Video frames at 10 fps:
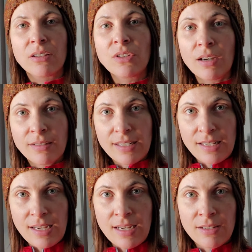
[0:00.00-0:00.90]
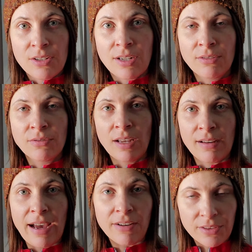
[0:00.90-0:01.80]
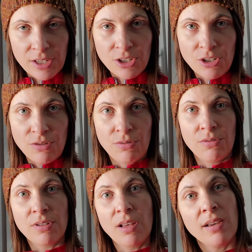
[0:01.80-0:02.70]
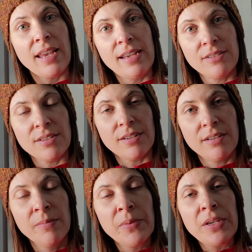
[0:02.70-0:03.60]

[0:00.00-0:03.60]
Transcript: lung disease, lung health issues, lung cancer.